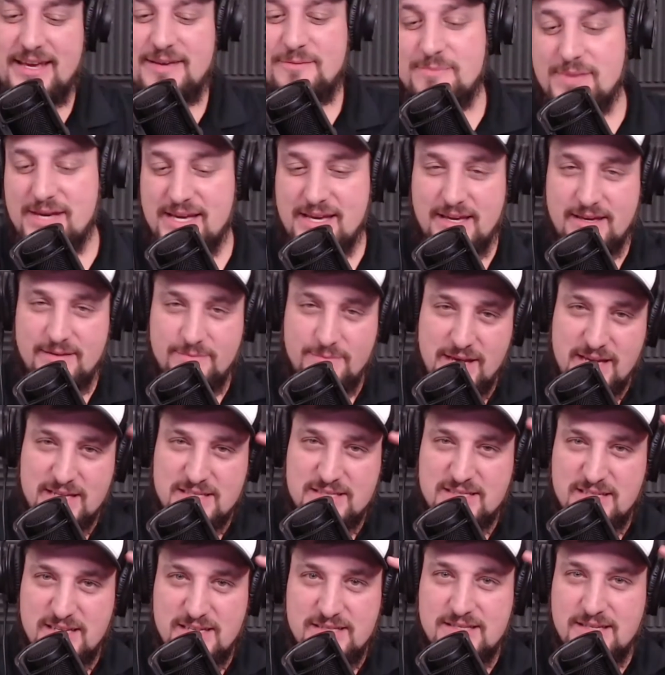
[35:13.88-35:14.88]
makes
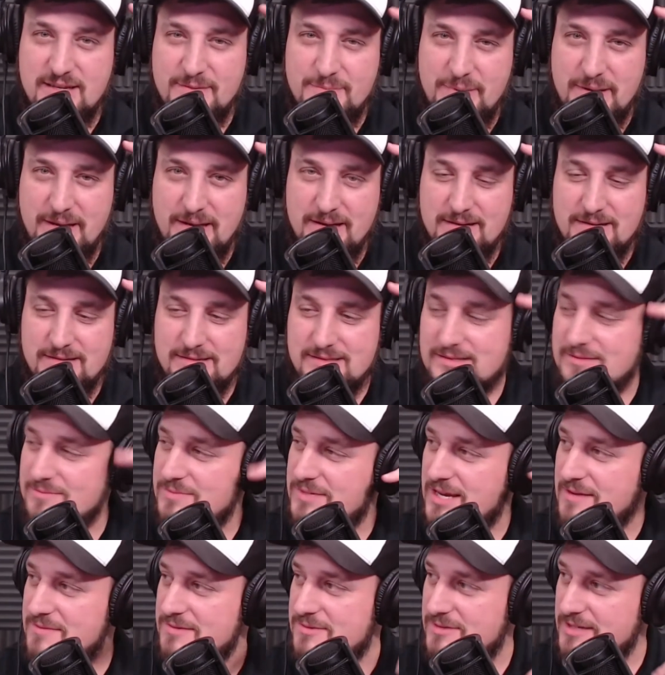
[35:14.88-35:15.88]
sense up here
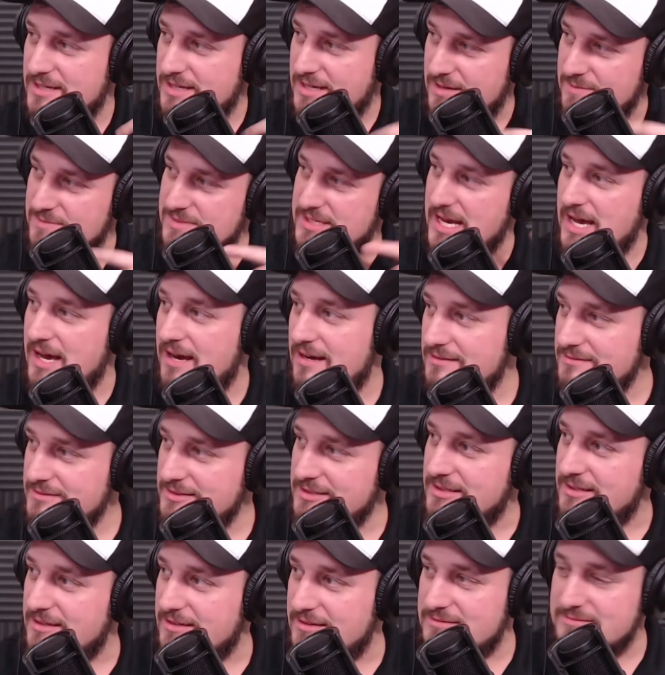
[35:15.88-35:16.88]
sometimes when it comes out.
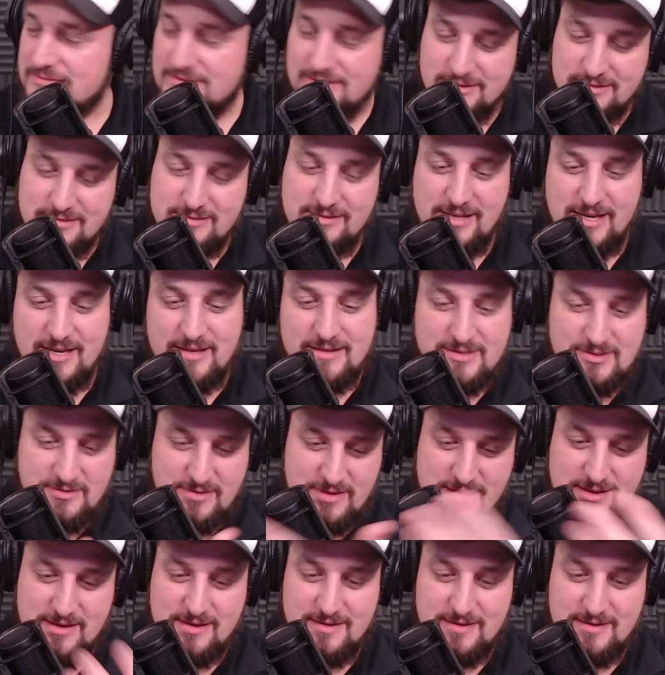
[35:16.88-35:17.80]
You know, so thank you.